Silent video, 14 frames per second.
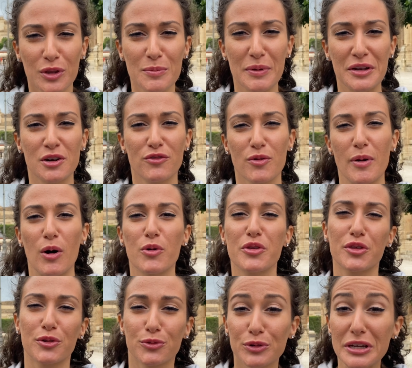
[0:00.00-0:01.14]
been here for about
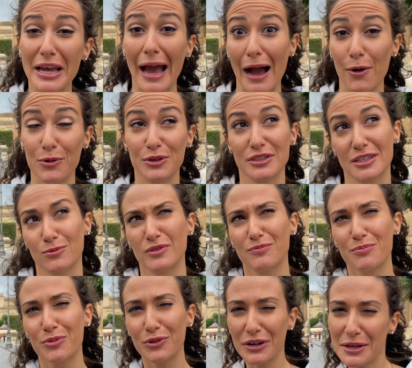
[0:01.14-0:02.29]
3 hours and
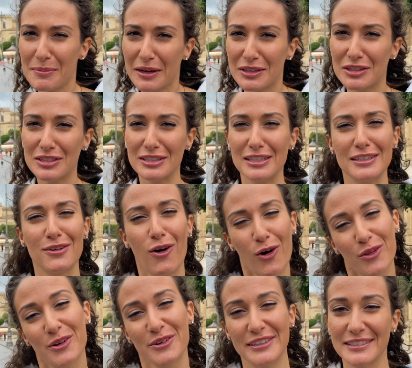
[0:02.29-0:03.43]
we've pretty much seen
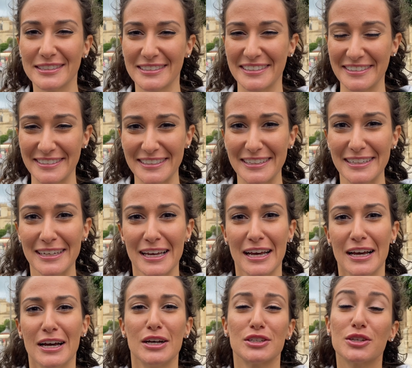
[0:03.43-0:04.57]
all there is to see.
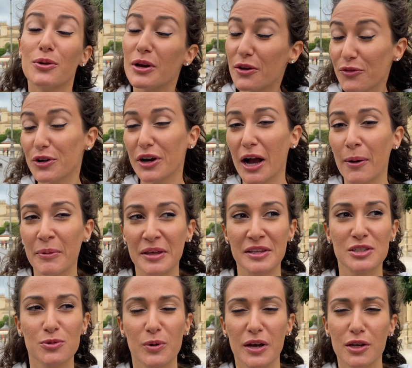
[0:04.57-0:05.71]
So if you're coming
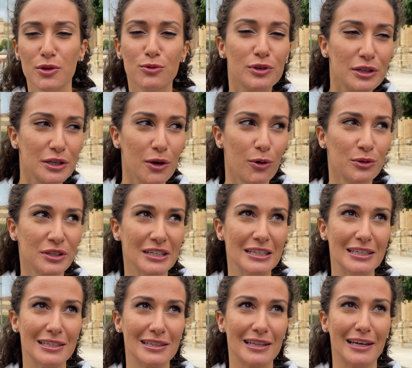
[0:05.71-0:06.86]
this way, you really only
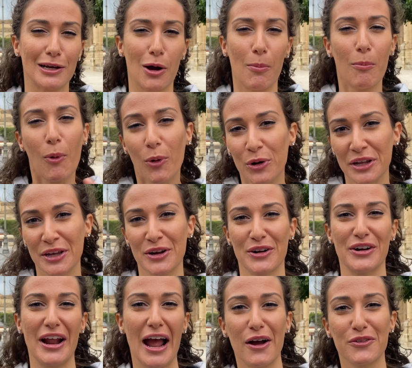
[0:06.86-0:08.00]
need like a morning
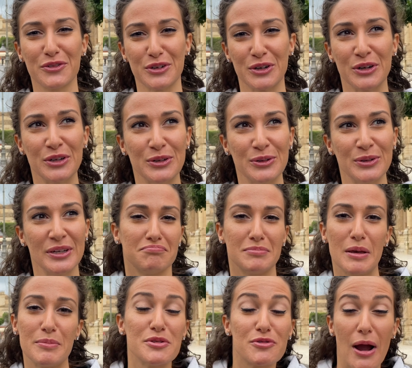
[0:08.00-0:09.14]
or an afternoon,
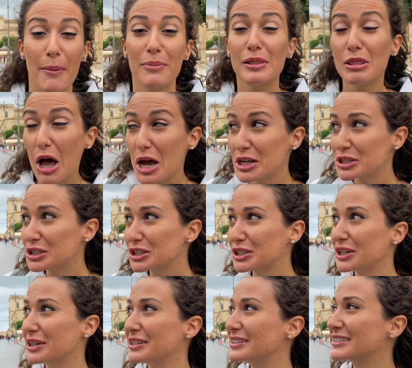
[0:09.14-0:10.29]
maybe grab
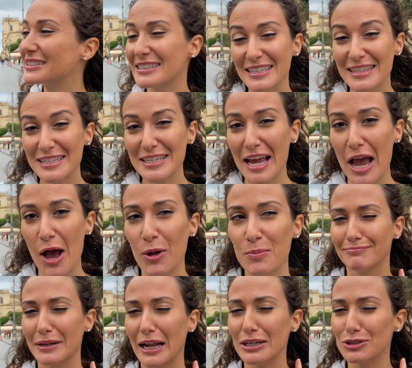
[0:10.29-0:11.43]
lunch, see the
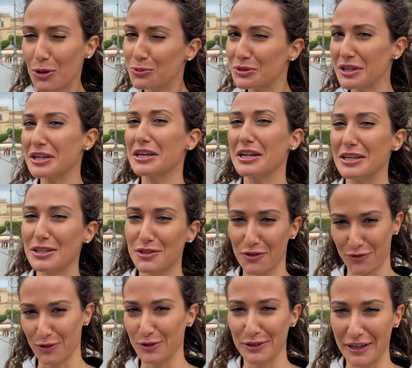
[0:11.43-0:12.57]
town, but I don't think it needs
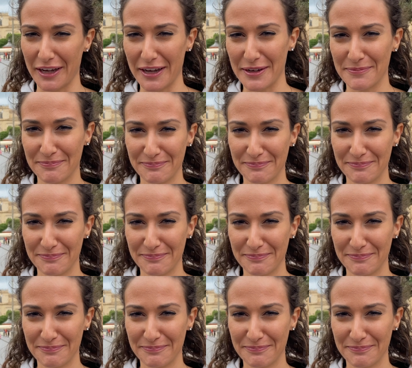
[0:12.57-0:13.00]
a full day.